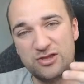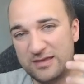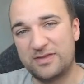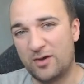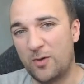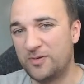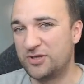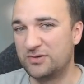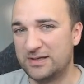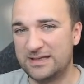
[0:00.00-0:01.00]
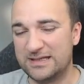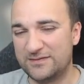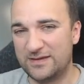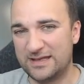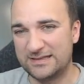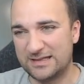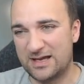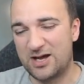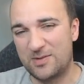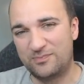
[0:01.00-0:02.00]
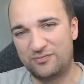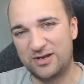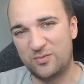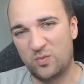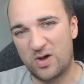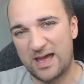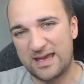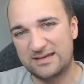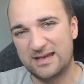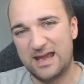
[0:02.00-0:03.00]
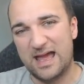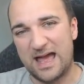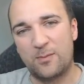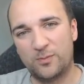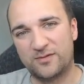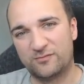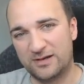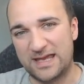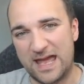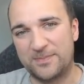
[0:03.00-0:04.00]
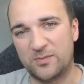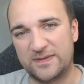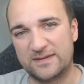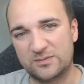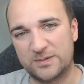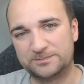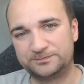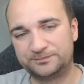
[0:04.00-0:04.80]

The opportunities for this are pretty wide, and we'll be really happy with this one.